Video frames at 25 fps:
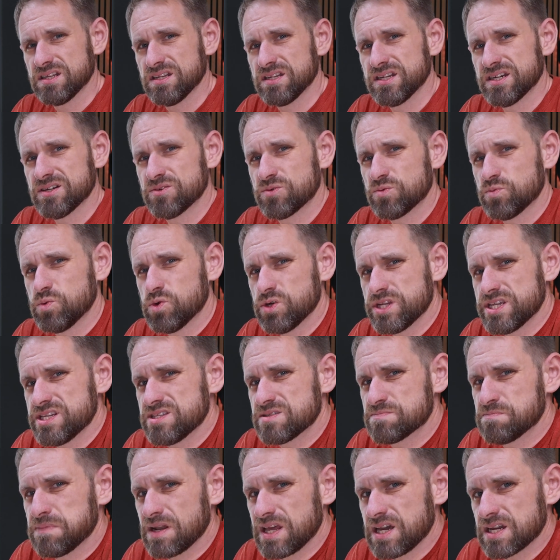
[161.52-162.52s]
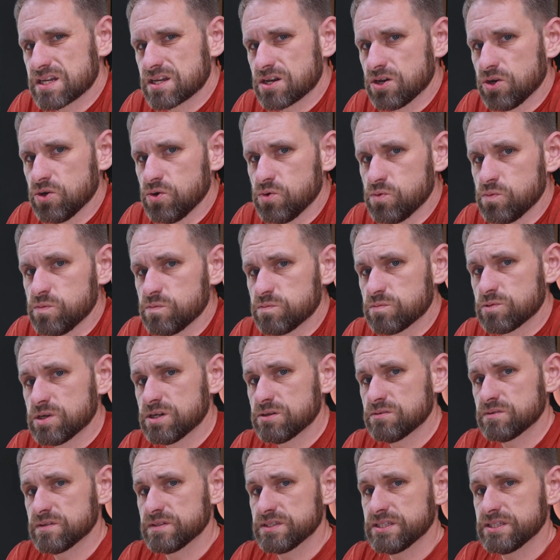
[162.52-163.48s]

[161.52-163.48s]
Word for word: Now, what is black hole? Well,